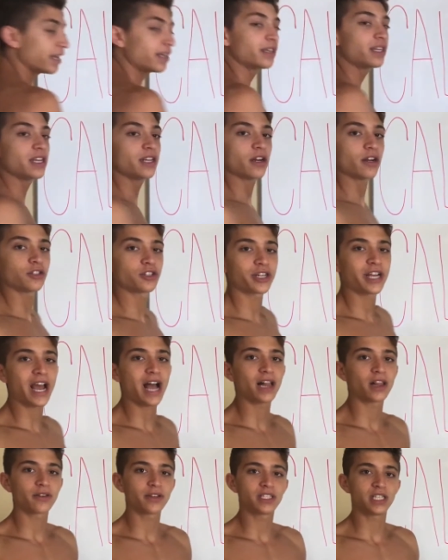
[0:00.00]
eighteen hundred
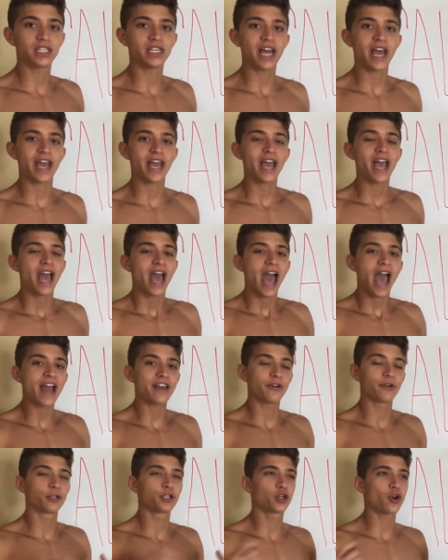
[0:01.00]
calories a day
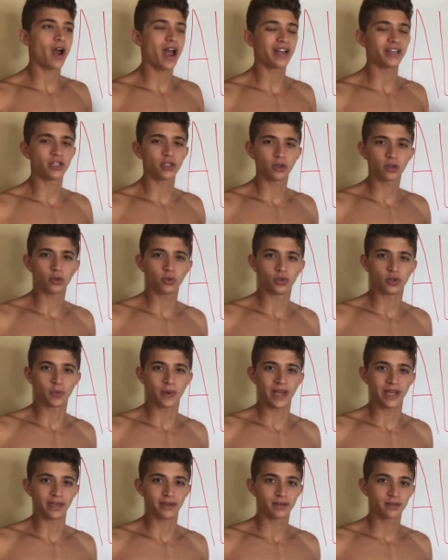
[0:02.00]
and you're trying to lose
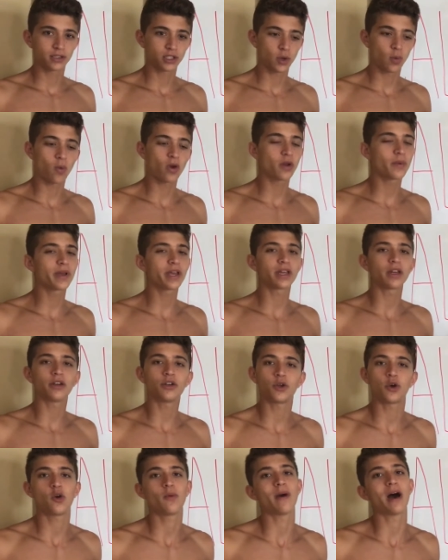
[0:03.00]
weight. So what are we
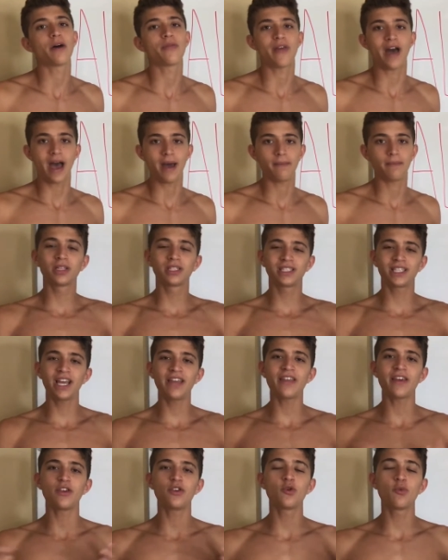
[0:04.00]
gonna do about that? Let's
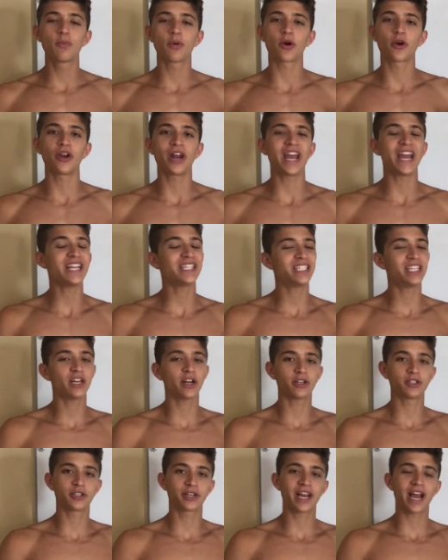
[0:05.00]
say that you burn eighteen
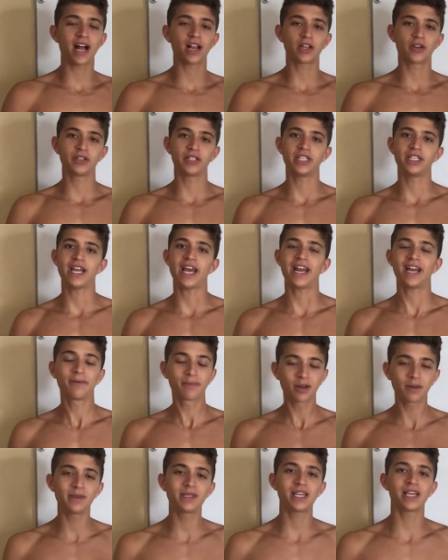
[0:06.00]
hundred calories a day, and I'm
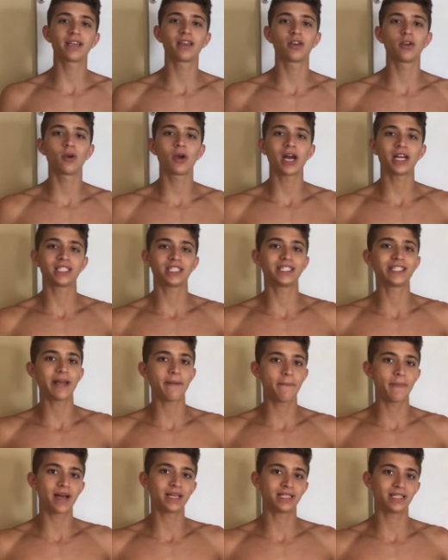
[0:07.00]
gonna be taking you guys
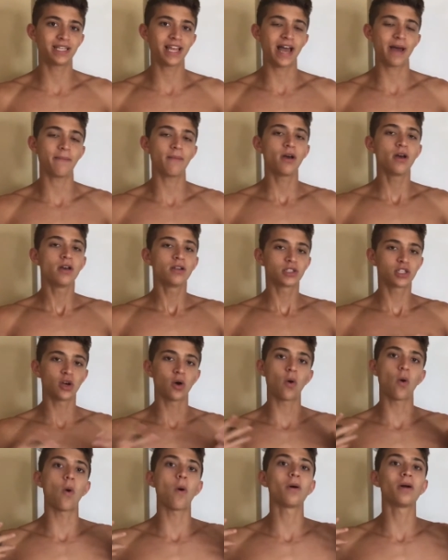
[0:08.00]
step by step,
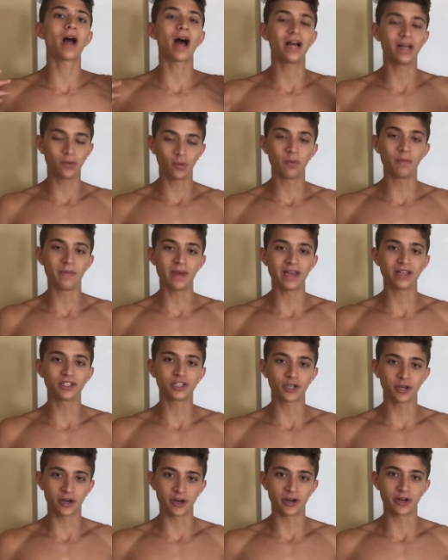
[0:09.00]
so I will make
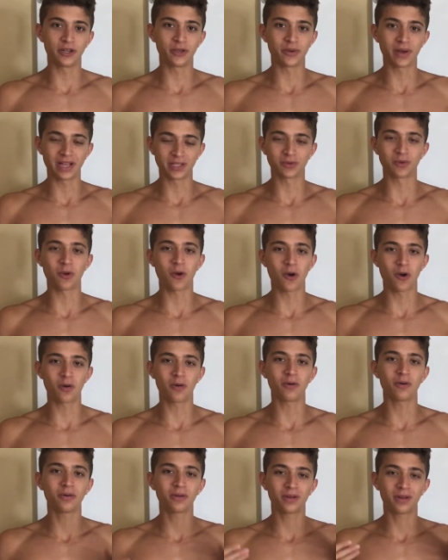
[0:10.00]
sure you guys will
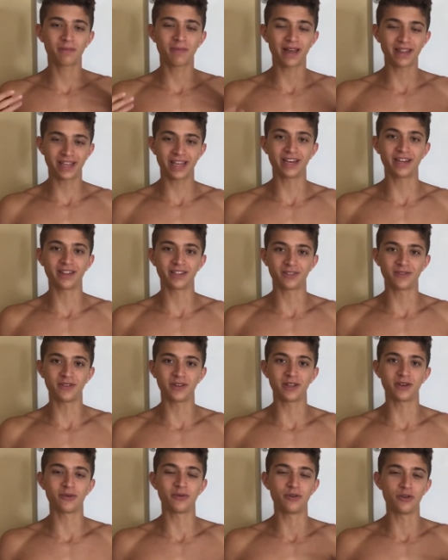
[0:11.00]
all, by the end of this
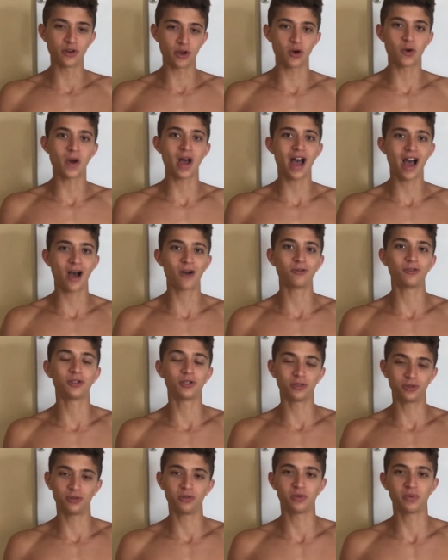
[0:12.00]
video, know how
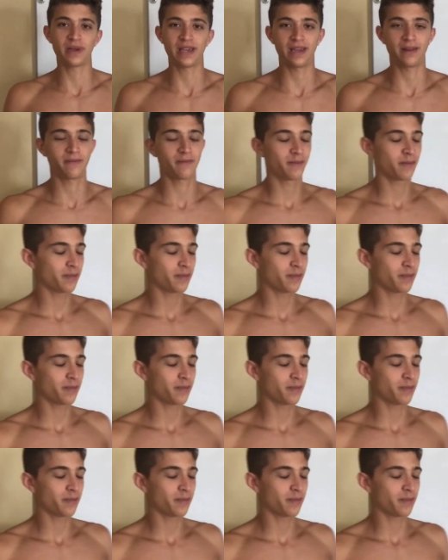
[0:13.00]
to lose weight.